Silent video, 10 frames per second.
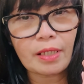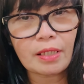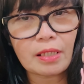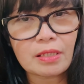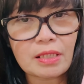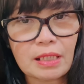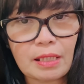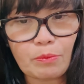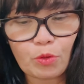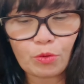I think it's
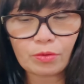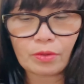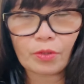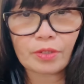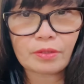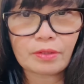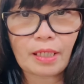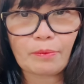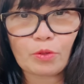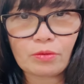Temu or
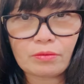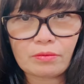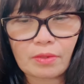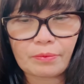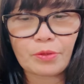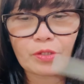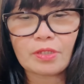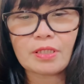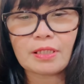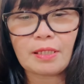Temu. I'm sure
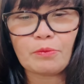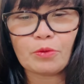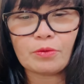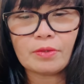it's Temu.